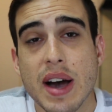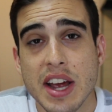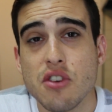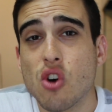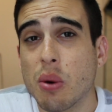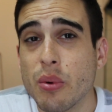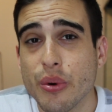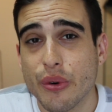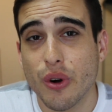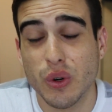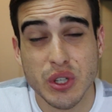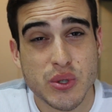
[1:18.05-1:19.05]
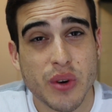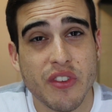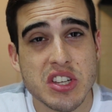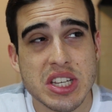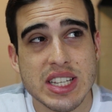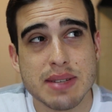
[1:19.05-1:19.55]
My normal grocery store
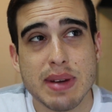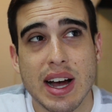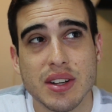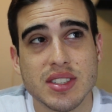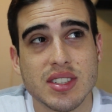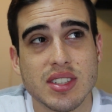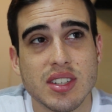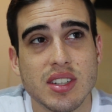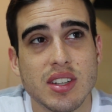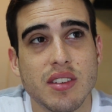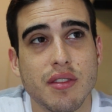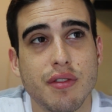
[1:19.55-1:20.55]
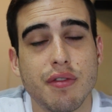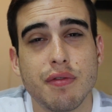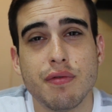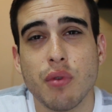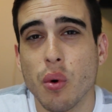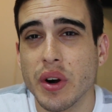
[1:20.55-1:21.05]
visit is about
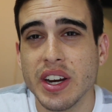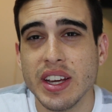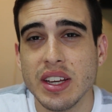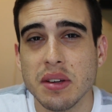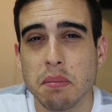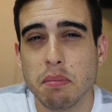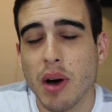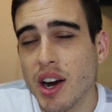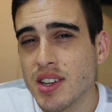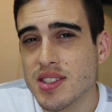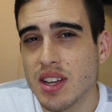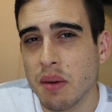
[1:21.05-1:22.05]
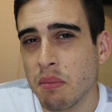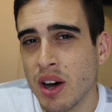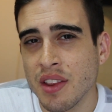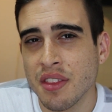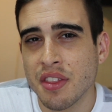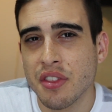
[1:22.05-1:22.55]
40 bucks a
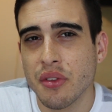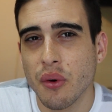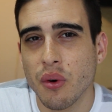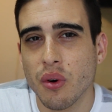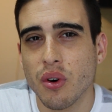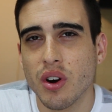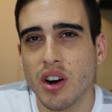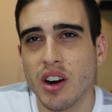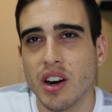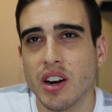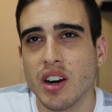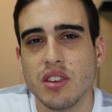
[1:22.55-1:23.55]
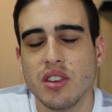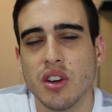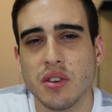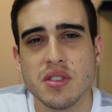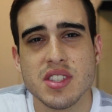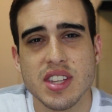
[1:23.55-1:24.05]
month, or
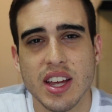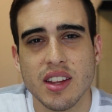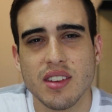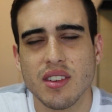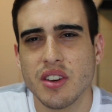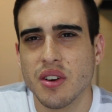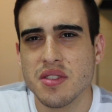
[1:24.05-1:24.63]
yonsen